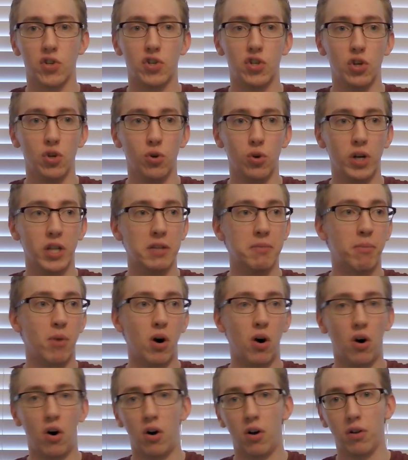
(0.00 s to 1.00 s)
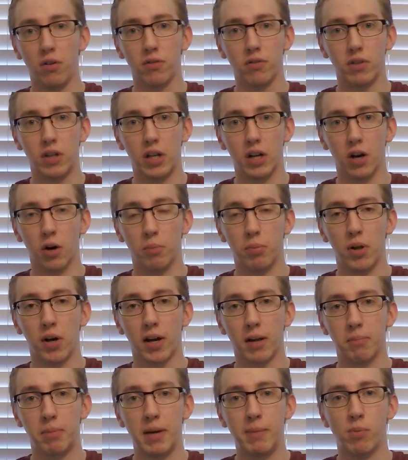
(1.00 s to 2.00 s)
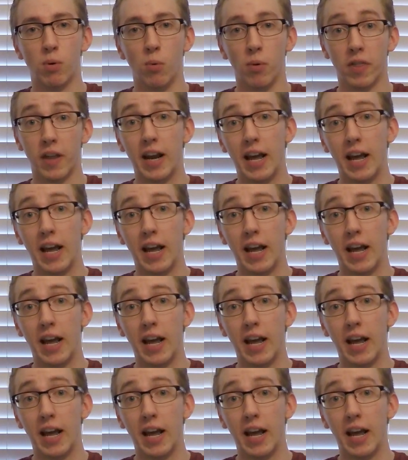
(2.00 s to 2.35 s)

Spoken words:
dude in the mall, you know, plugging people with